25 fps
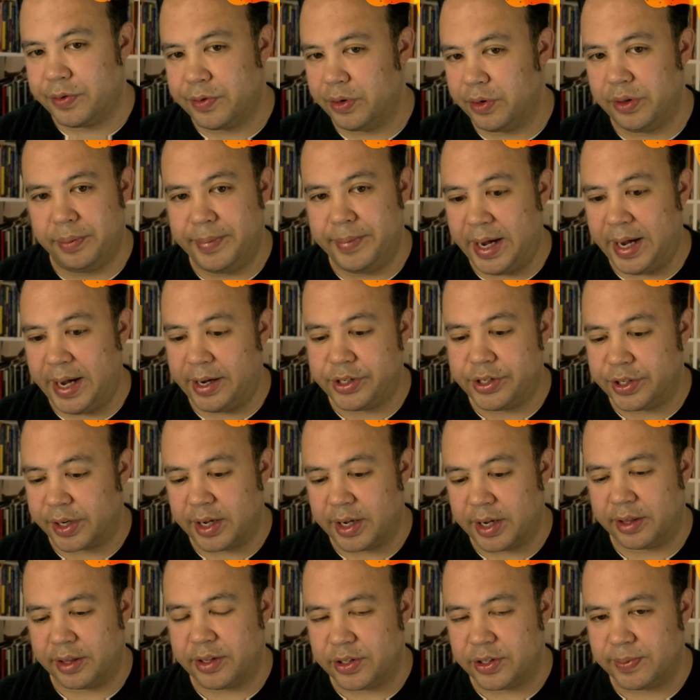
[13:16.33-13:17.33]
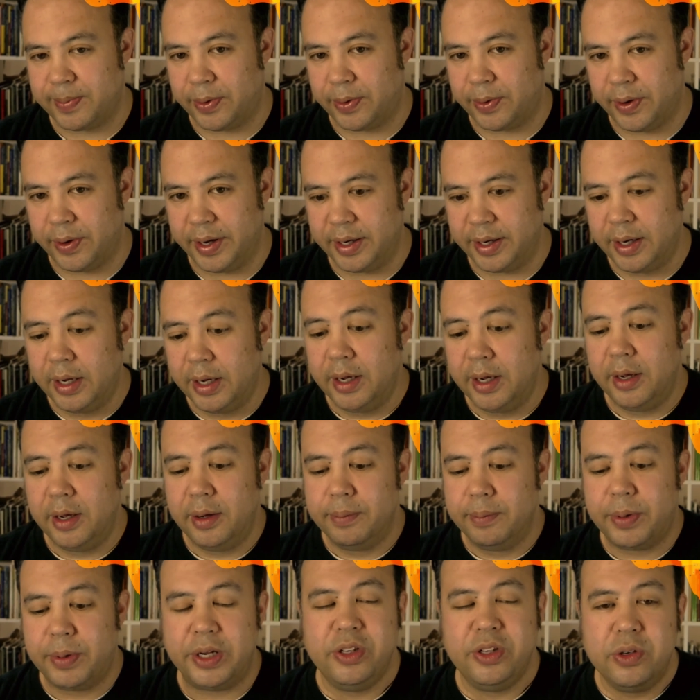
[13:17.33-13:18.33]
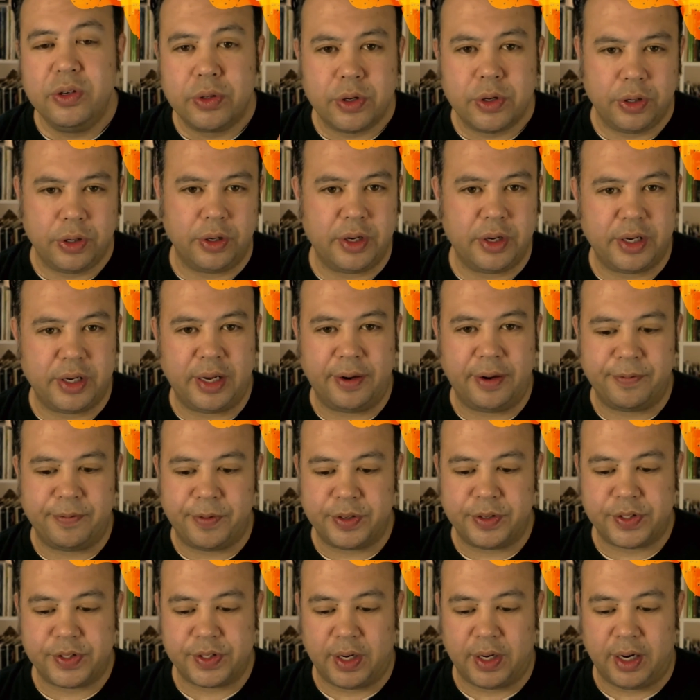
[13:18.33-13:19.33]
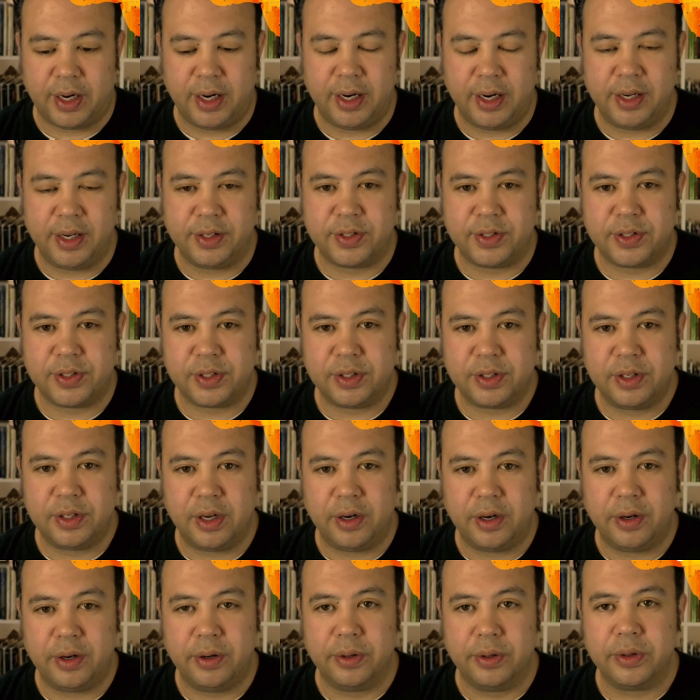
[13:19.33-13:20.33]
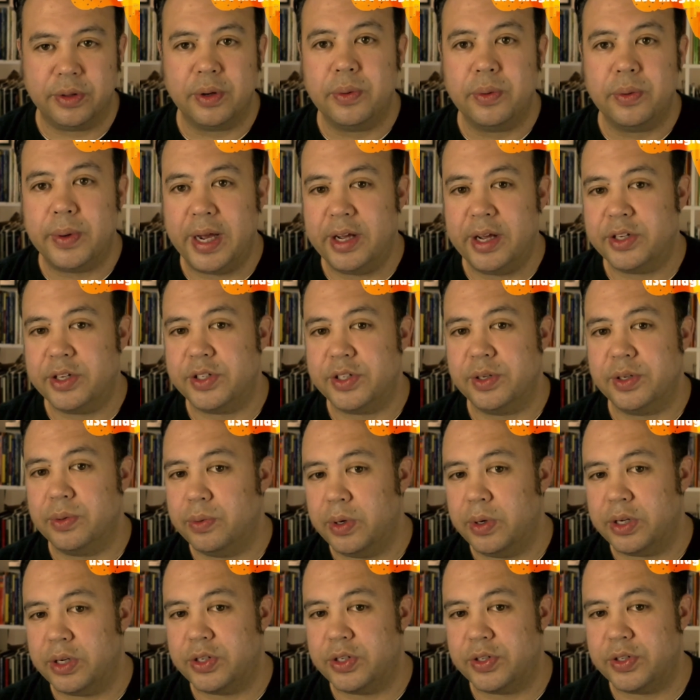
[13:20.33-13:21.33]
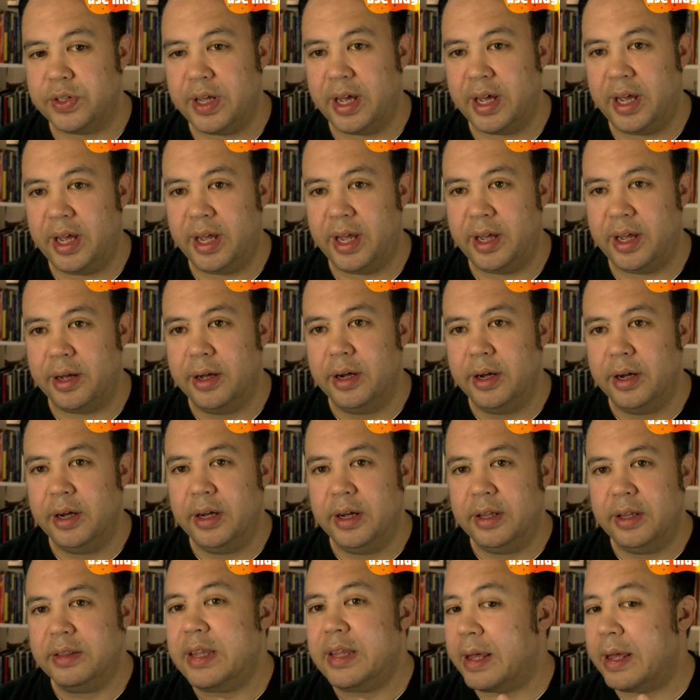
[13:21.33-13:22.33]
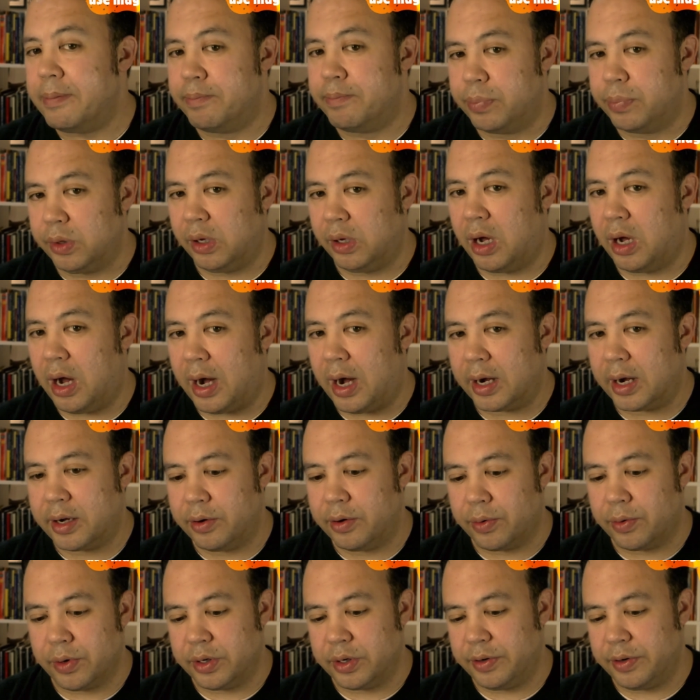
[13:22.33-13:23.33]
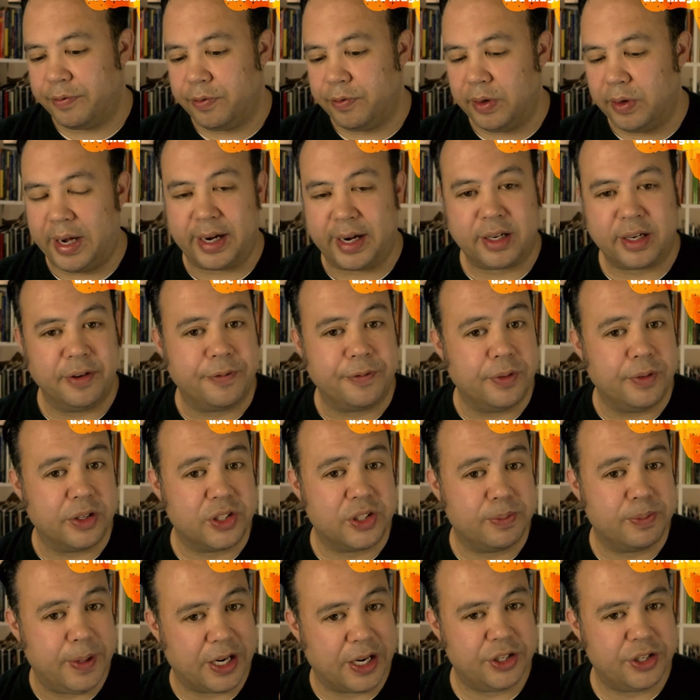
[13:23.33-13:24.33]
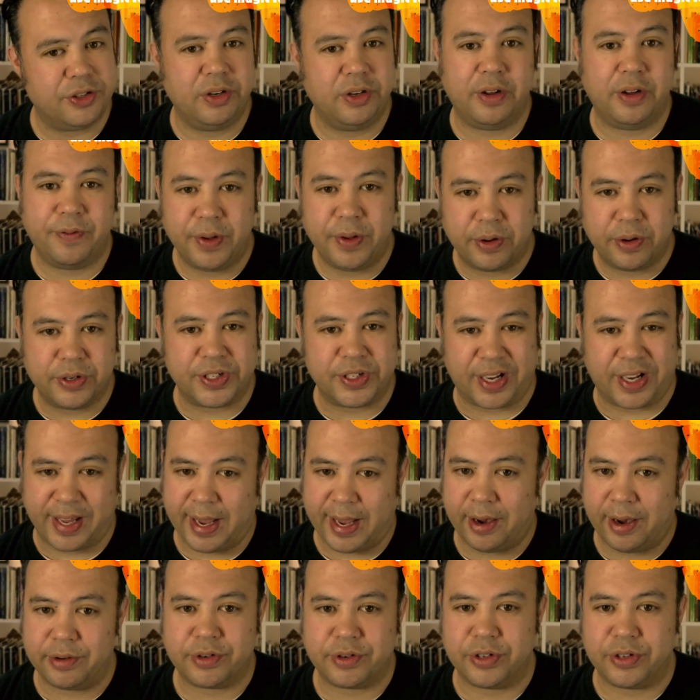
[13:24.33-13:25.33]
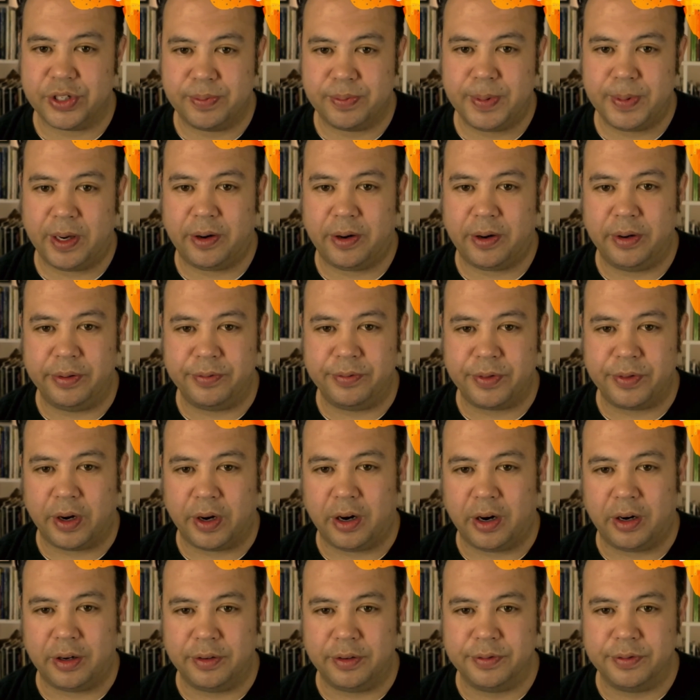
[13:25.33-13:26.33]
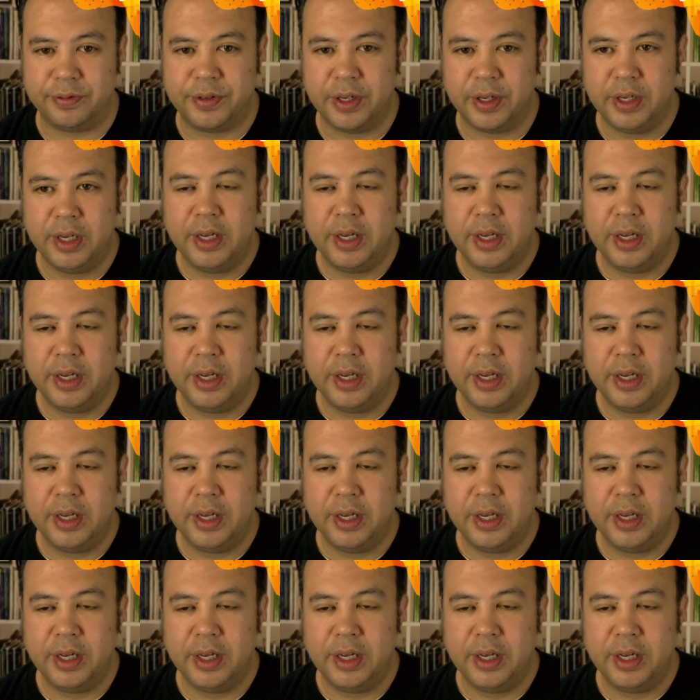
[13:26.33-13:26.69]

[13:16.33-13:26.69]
the magic at this point. But you could emphasize, the ways in which they block or deflect, especially if there is a counter spell involved.